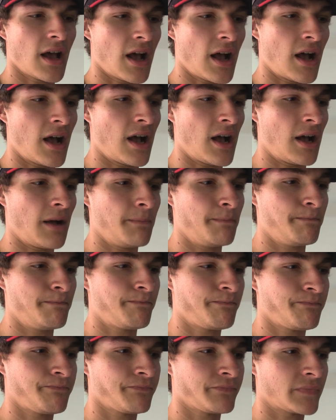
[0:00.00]

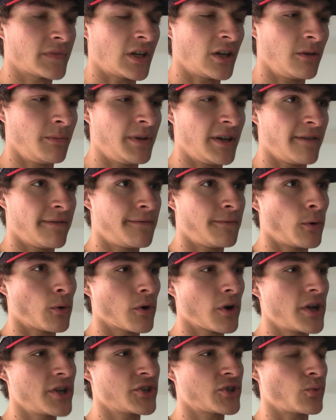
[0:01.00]
It'll be a
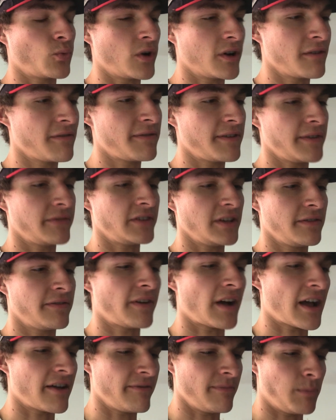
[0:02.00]
4-inch
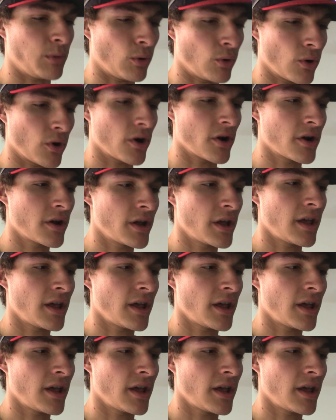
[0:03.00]
155 bore